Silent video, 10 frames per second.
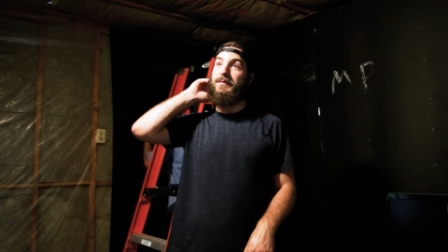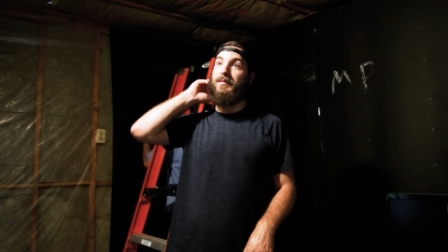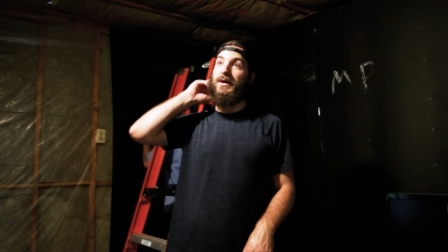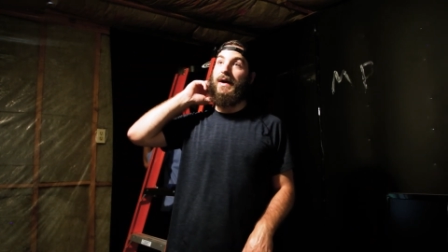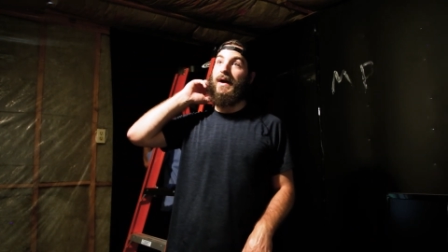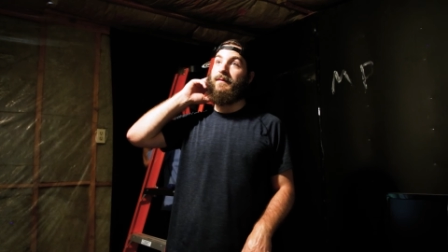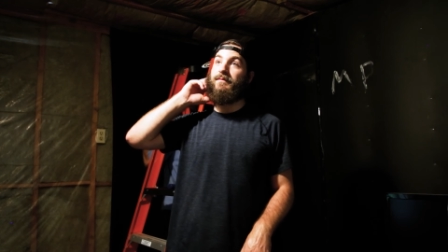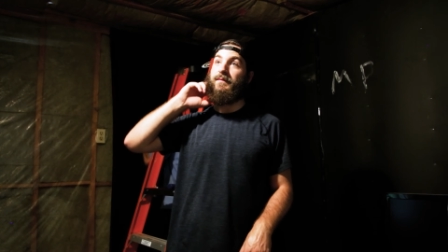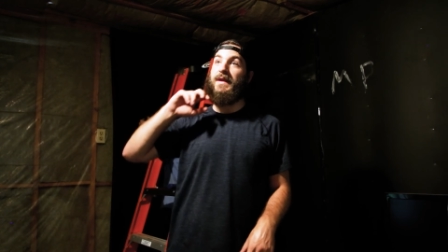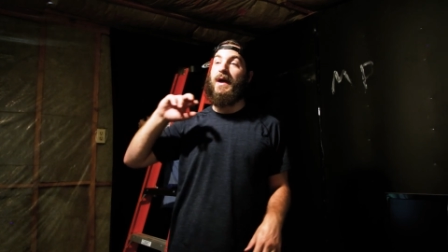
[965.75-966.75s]
but
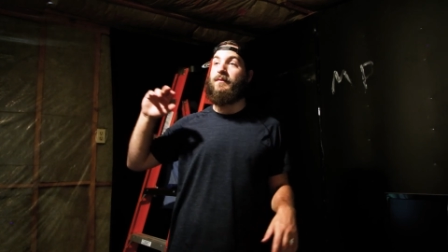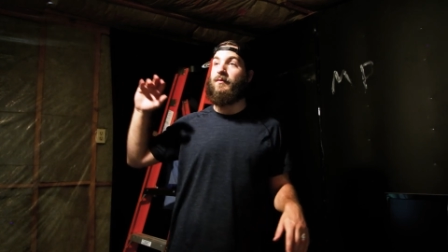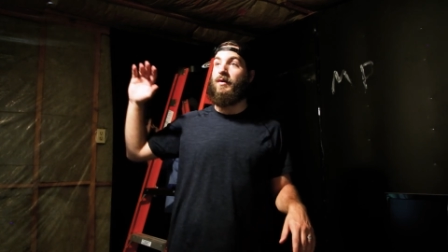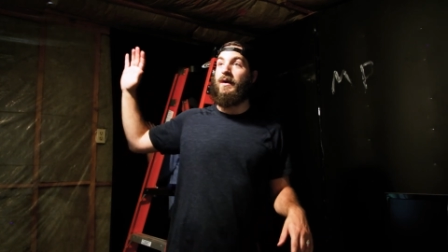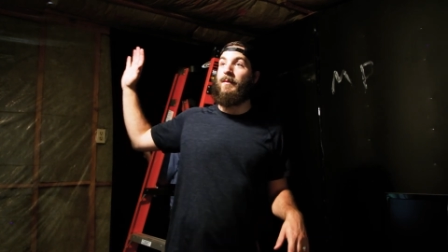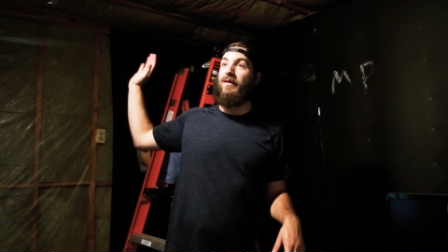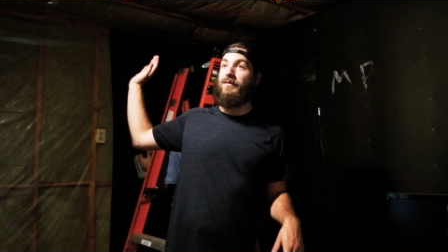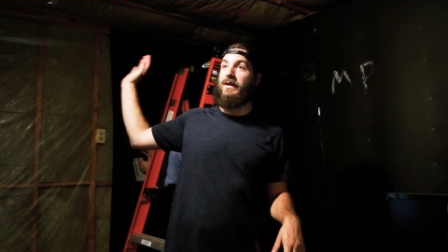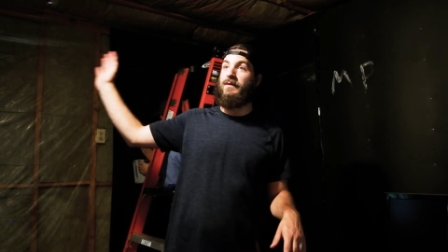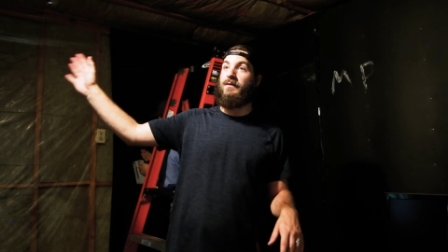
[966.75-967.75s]
yeah, we're
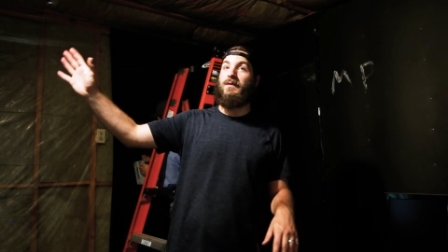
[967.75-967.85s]
MLVing